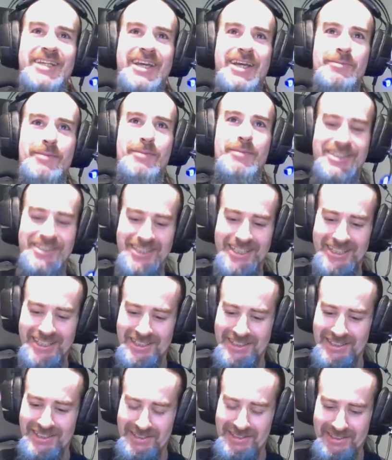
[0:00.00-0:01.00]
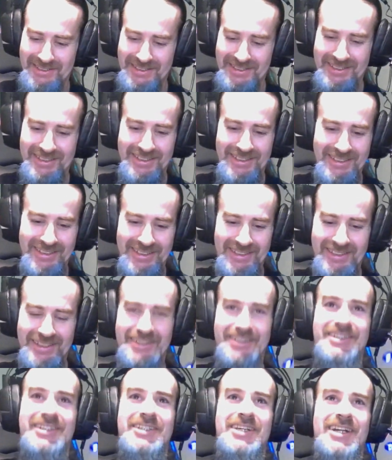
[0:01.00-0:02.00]
gigabytes needed.
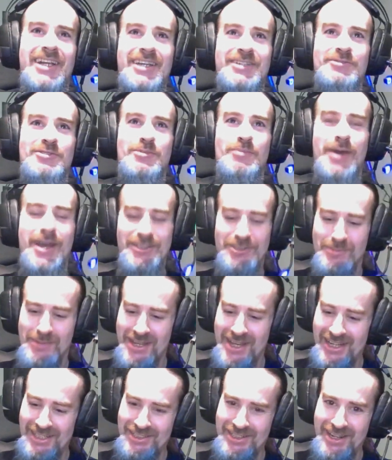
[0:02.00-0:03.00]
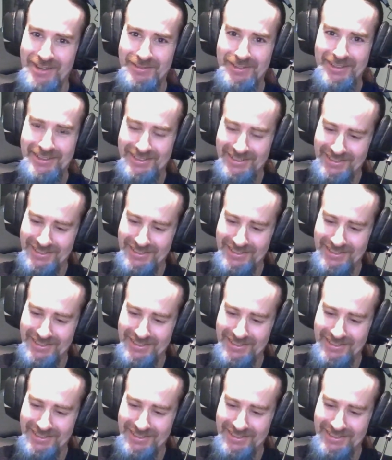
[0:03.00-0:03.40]
Need to clear some space on my hard drive.